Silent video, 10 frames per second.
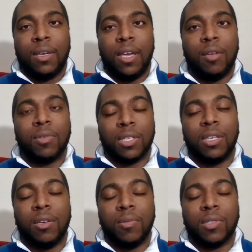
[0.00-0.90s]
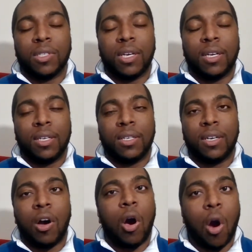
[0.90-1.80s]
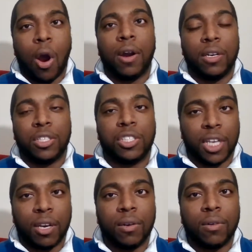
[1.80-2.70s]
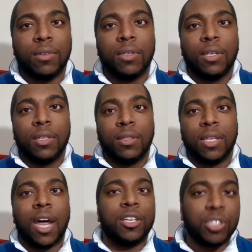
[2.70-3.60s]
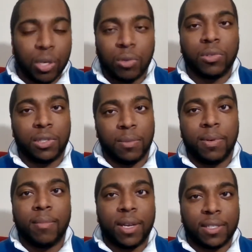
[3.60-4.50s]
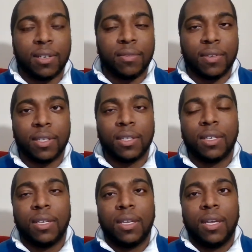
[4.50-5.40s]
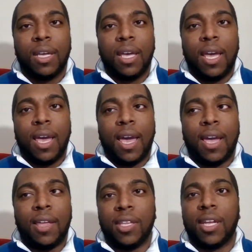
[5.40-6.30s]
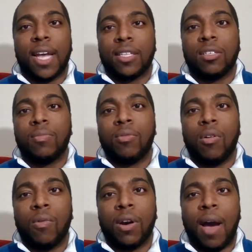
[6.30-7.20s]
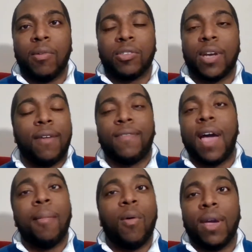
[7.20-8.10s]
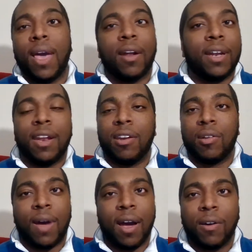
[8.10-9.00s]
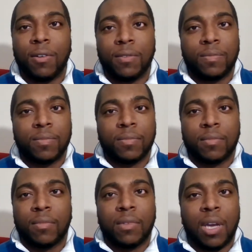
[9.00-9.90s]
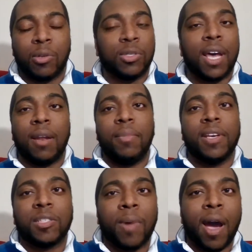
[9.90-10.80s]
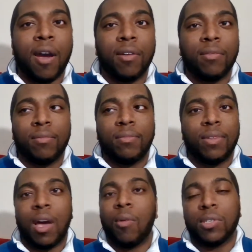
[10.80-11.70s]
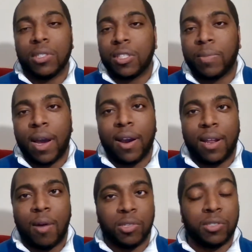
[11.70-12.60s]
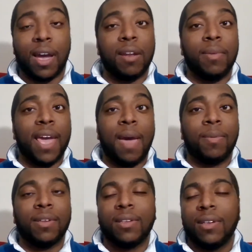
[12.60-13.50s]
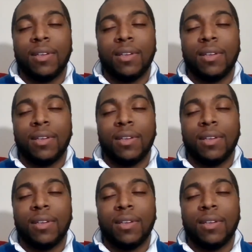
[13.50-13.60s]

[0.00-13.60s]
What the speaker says: And it was a hardened shell that I chose to put myself in. And then it got to the point where I was trying to fight my way out, and I didn't know how. I was trying to be inspired. I wasn't inspired. I was trying to be happy.